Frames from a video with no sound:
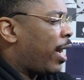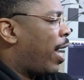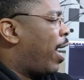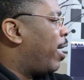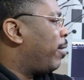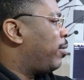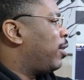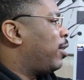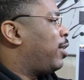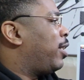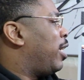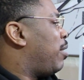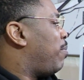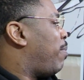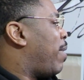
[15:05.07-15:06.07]
now I'm just
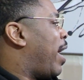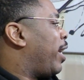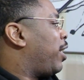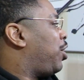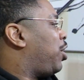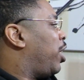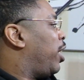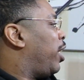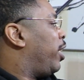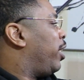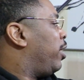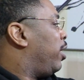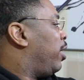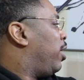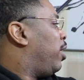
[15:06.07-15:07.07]
sitting back
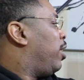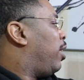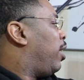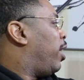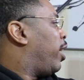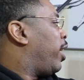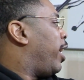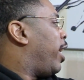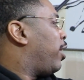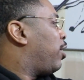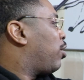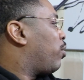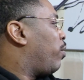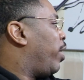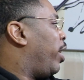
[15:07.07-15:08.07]
chilling, looking at the
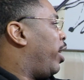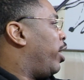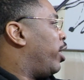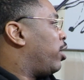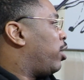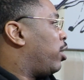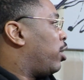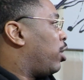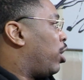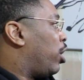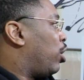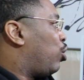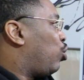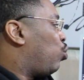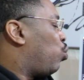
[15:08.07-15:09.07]
screen. This is
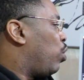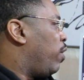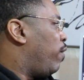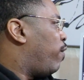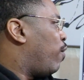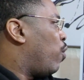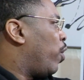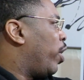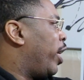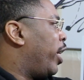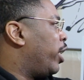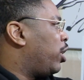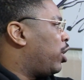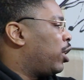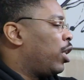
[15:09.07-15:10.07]
a
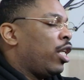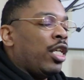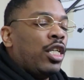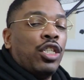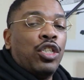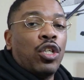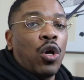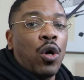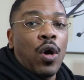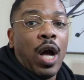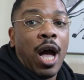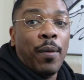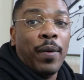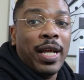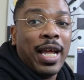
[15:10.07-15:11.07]
24-inch, so
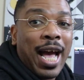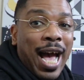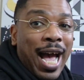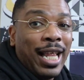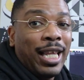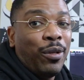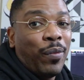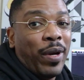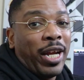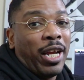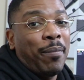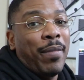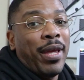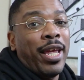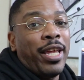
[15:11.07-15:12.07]
I would highly
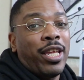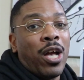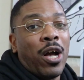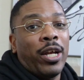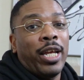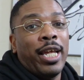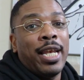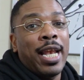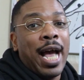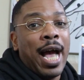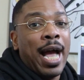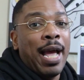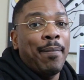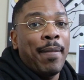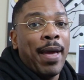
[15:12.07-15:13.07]
recommend y'all getting the
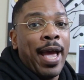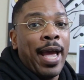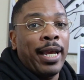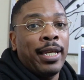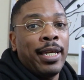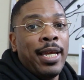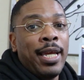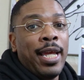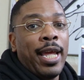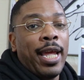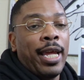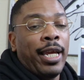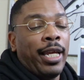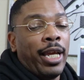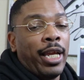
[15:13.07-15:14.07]
iMac
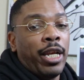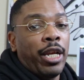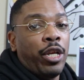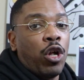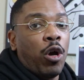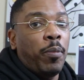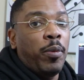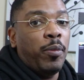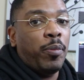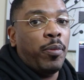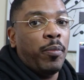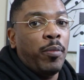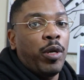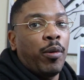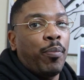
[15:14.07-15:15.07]
and getting Adobe
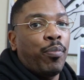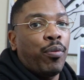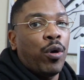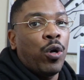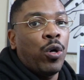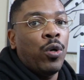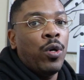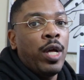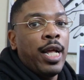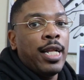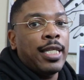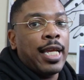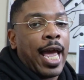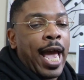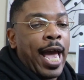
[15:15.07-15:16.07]
Premiere Pro
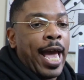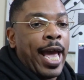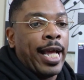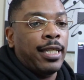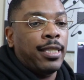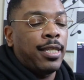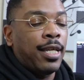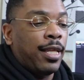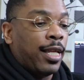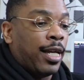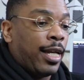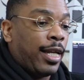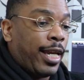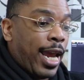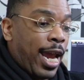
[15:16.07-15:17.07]
to add to
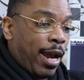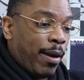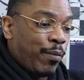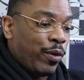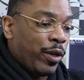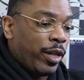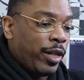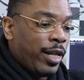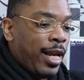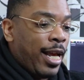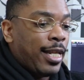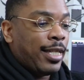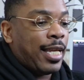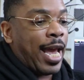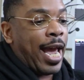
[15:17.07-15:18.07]
the camera,
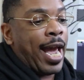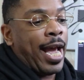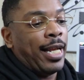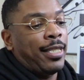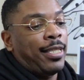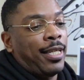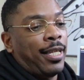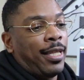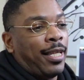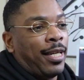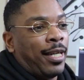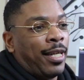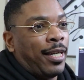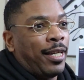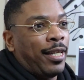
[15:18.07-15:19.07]
to add to
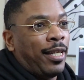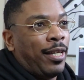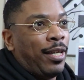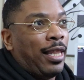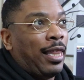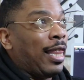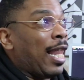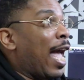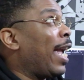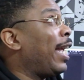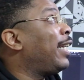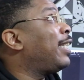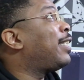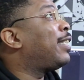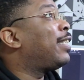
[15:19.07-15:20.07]
the
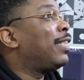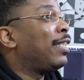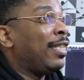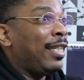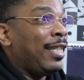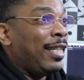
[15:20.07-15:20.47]
lights,